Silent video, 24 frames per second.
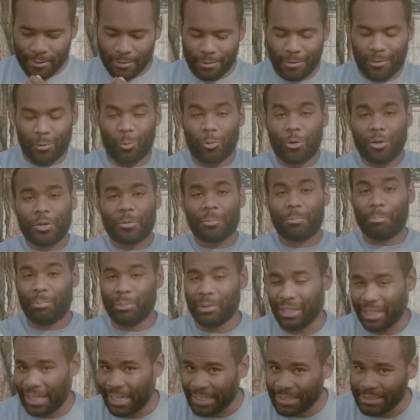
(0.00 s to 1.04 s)
The word
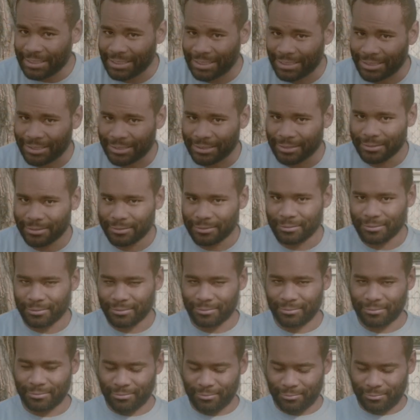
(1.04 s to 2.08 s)
blessed,
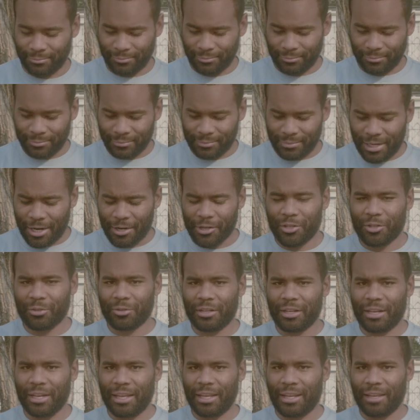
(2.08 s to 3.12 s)
how are you
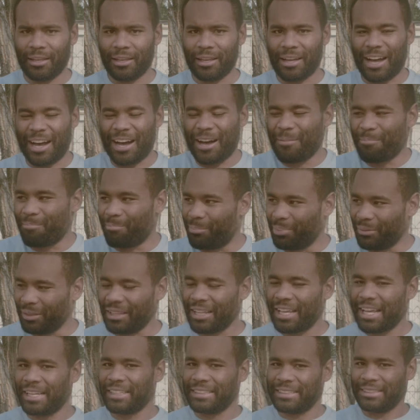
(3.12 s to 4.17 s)
doing today? I'm
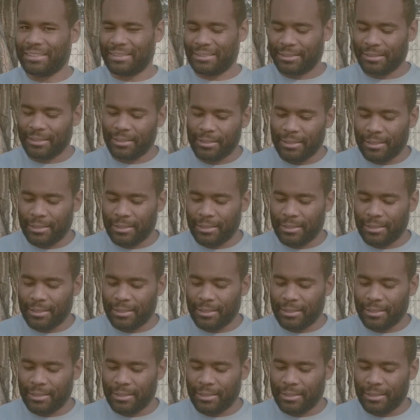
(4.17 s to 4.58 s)
blessed.